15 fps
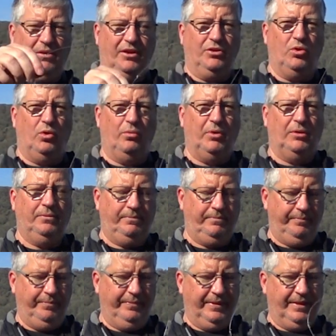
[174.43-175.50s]
like normal.
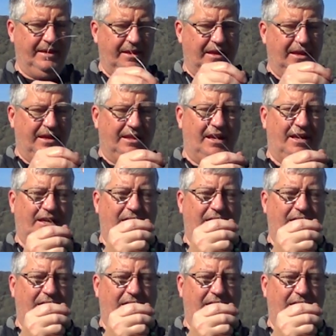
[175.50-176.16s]
That